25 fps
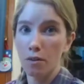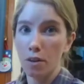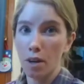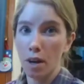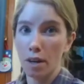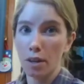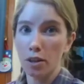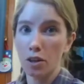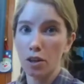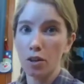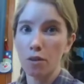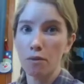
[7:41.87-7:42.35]

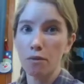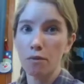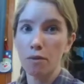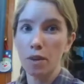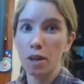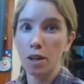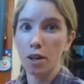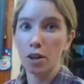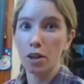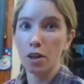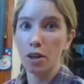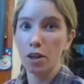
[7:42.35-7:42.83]
and your
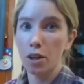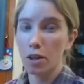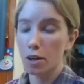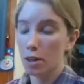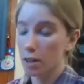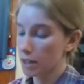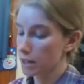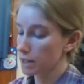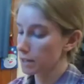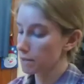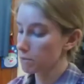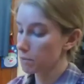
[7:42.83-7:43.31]
vinegar
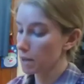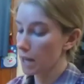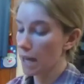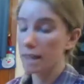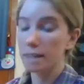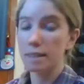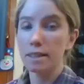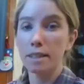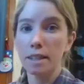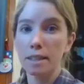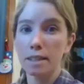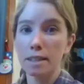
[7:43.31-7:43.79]

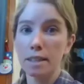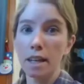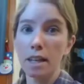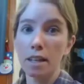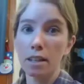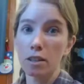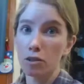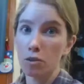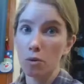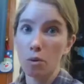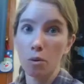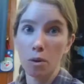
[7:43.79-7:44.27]
plastic
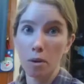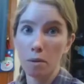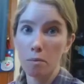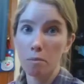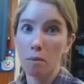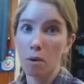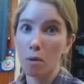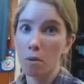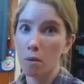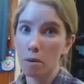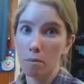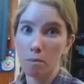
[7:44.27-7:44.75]
containers or
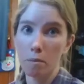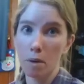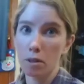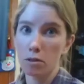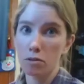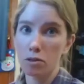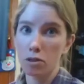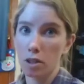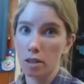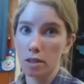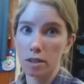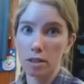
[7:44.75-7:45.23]

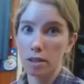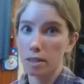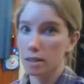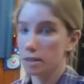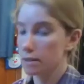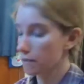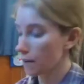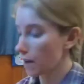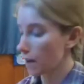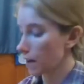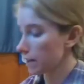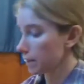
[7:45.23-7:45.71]
milk jugs is
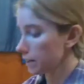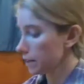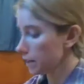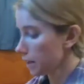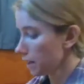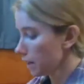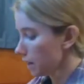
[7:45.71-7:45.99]
fine.